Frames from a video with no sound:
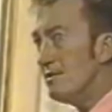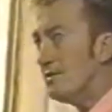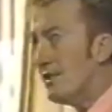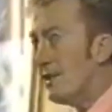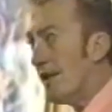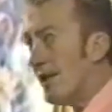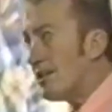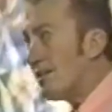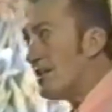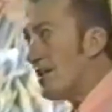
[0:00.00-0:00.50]
The
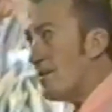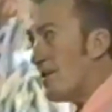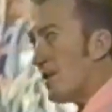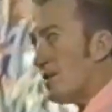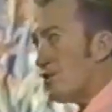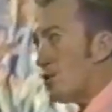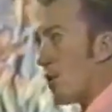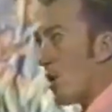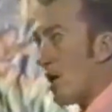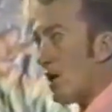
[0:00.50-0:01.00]
next
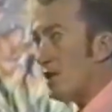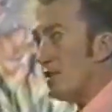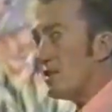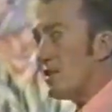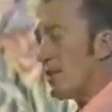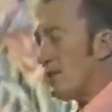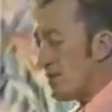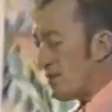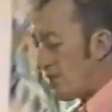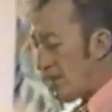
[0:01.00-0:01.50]
image was
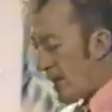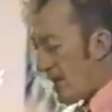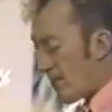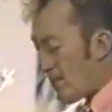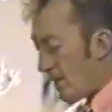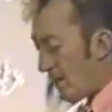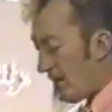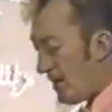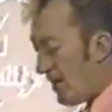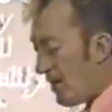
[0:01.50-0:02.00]
he was camping,